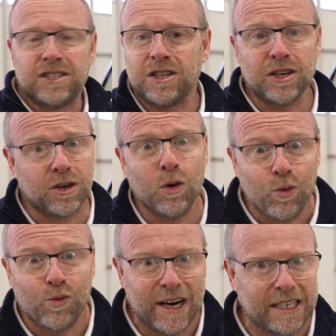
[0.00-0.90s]
to the
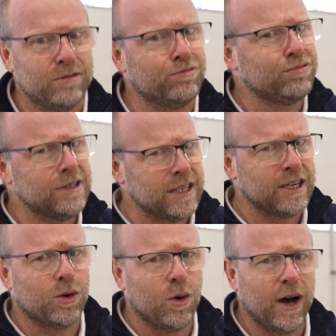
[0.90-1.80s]
already
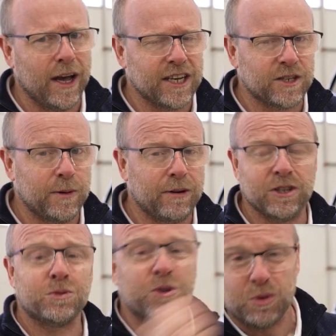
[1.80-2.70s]
really quiet
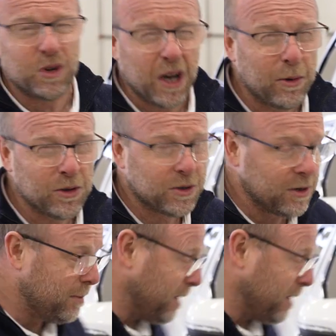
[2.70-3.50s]
experience, which we'll come on to in a